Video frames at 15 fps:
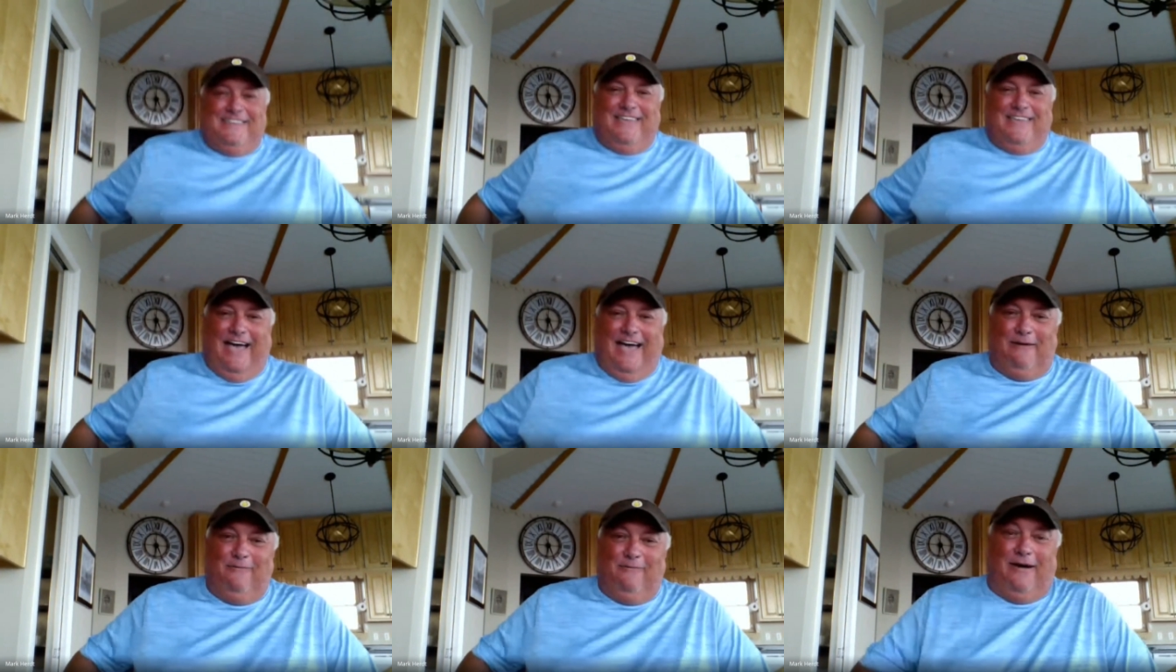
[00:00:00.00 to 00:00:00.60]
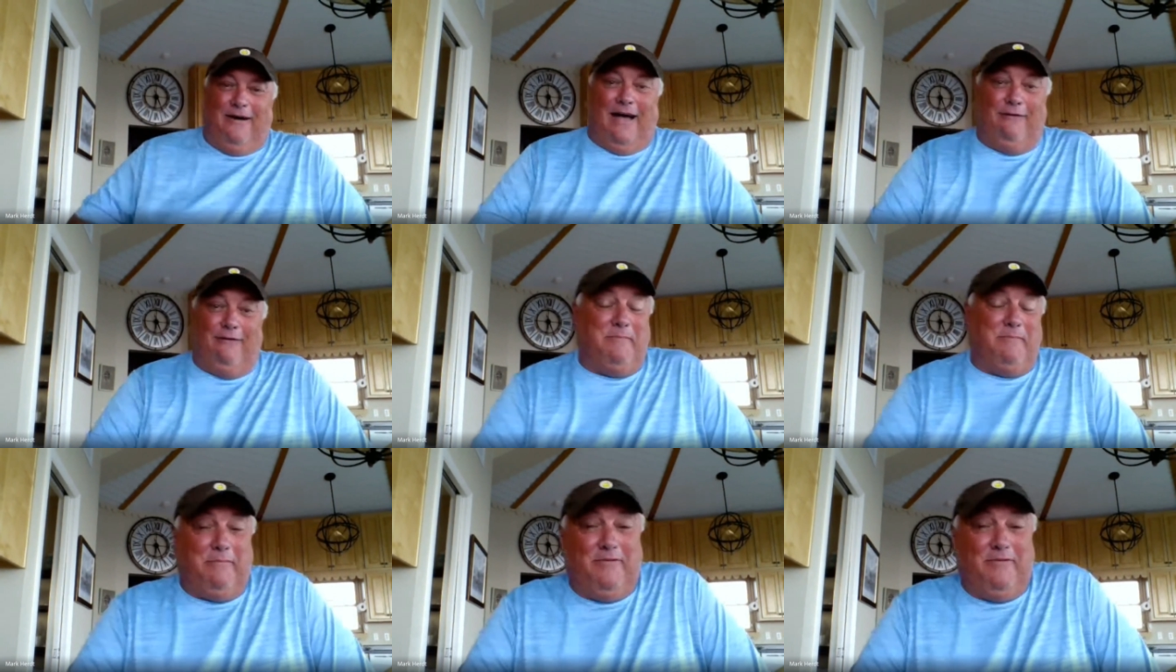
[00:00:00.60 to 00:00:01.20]
Yeah, well, I
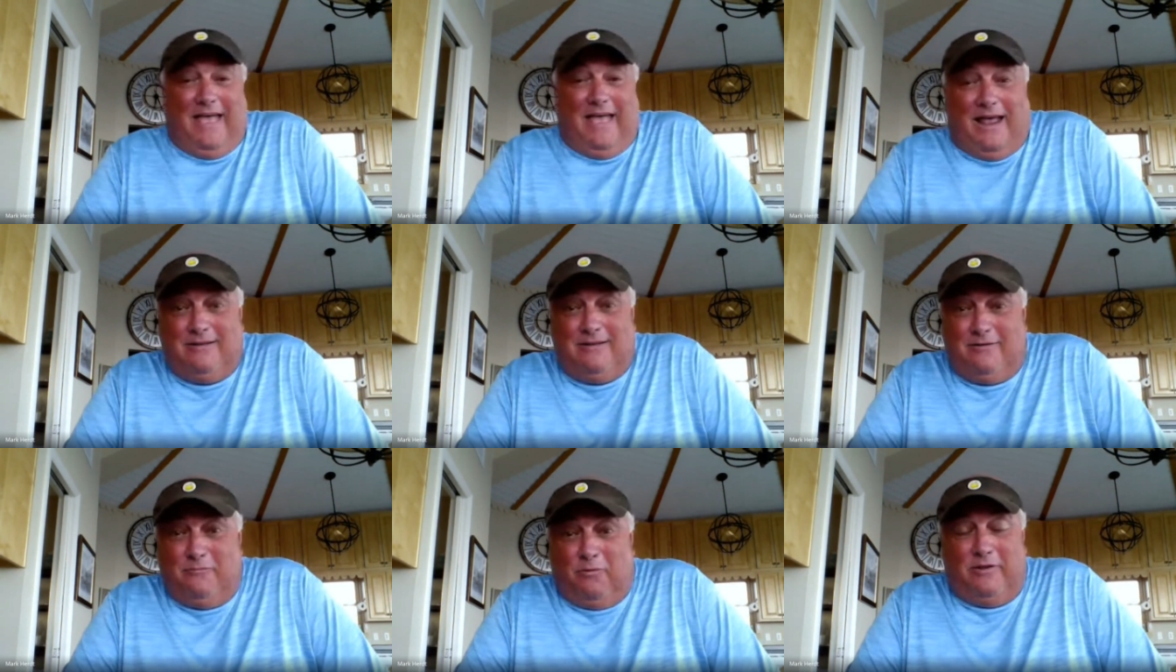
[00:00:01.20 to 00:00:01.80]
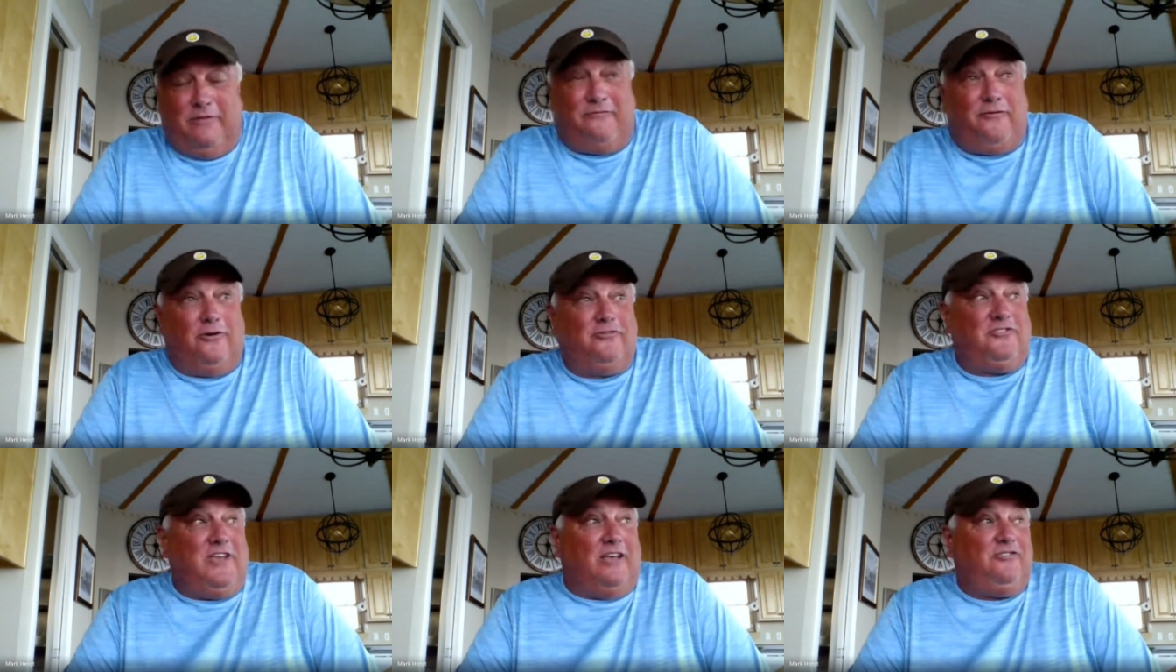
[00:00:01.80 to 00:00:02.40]
remember that one of the
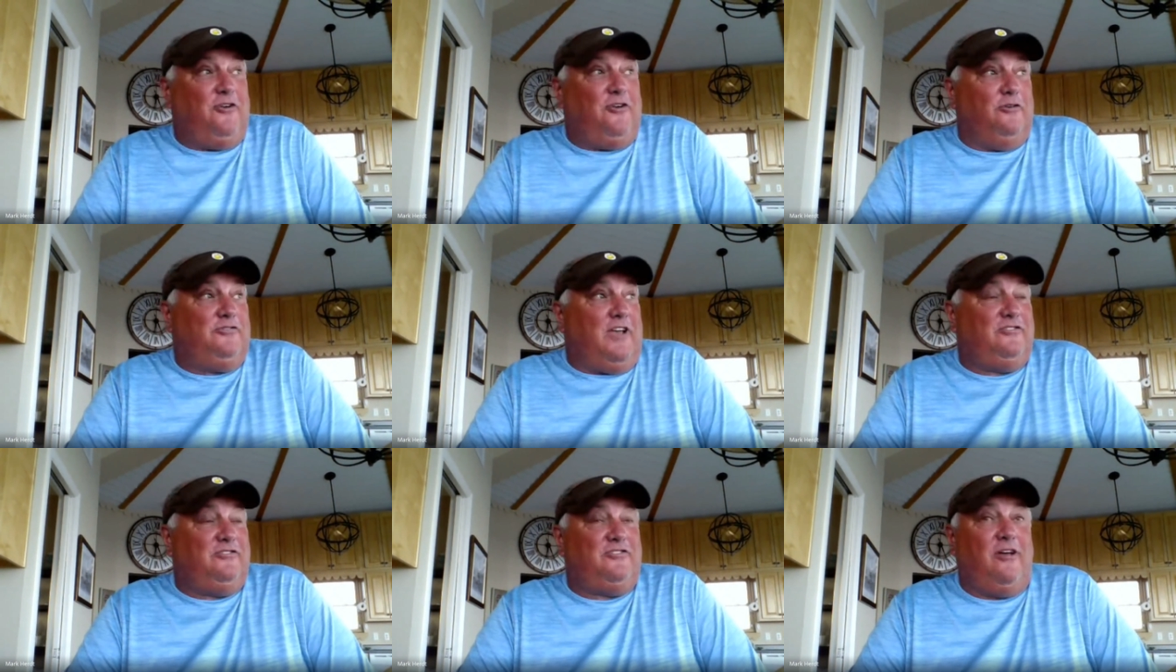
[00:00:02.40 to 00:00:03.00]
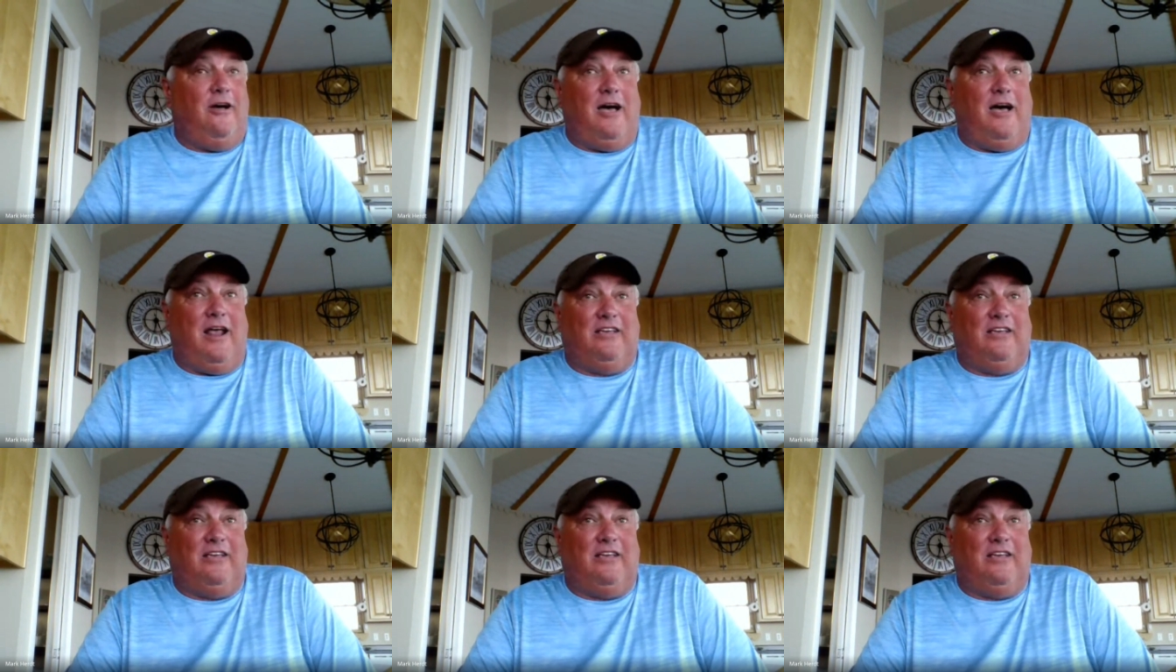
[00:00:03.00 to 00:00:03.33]
first Yes shows I saw.